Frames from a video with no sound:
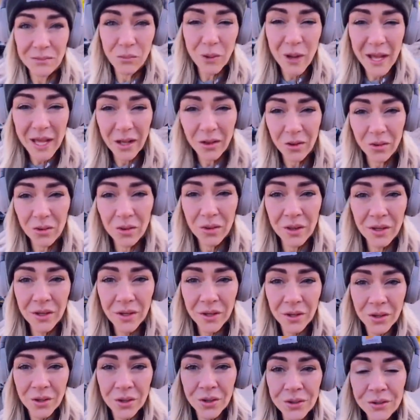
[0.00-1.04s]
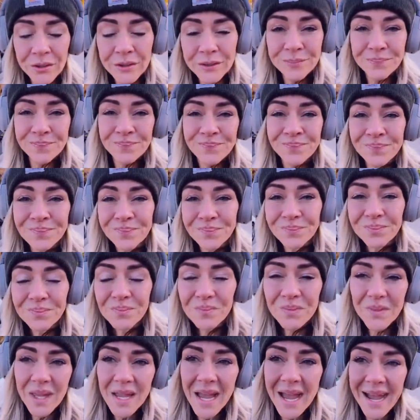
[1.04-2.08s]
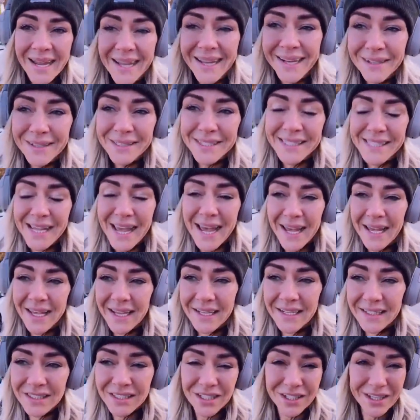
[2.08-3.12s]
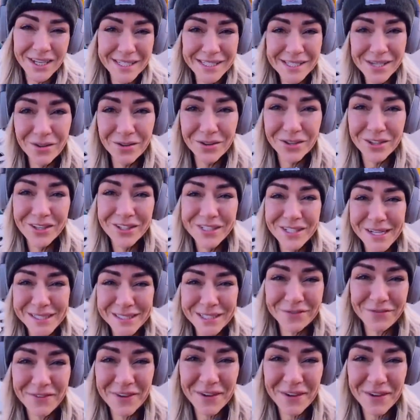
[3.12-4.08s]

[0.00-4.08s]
as well. I sat, and do you guys know Dr.